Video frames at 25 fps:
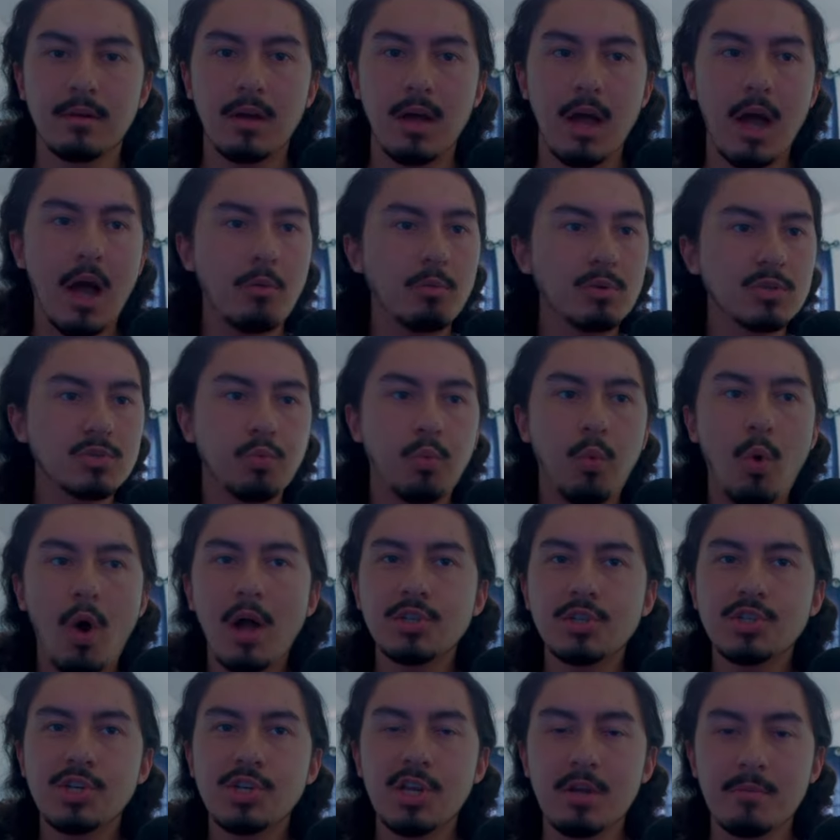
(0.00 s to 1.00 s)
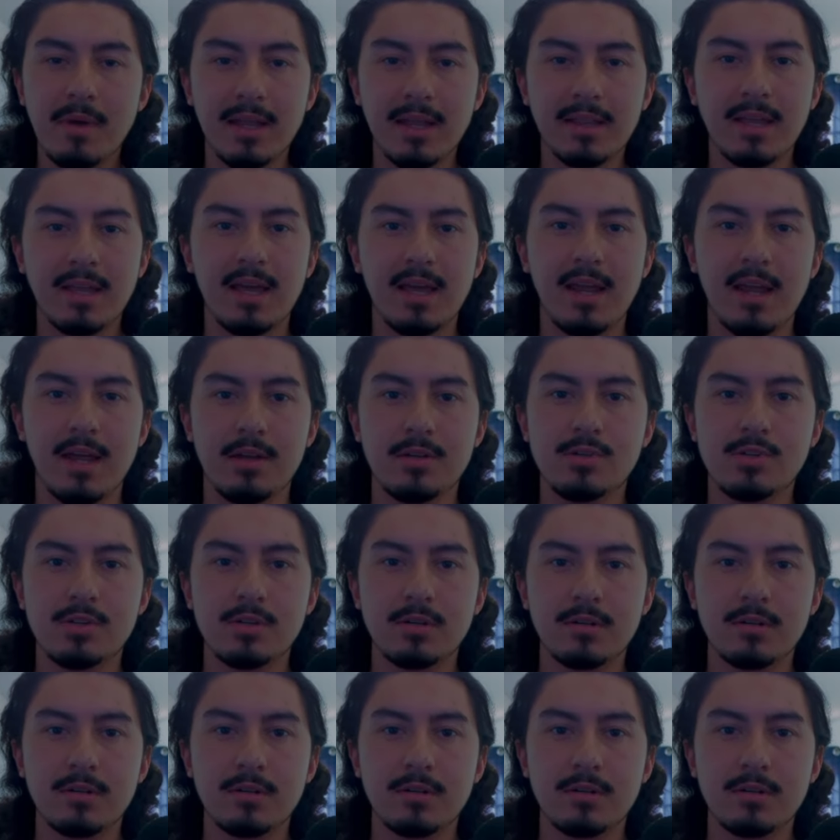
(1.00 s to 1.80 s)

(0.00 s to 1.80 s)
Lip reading: I was watching him at that age.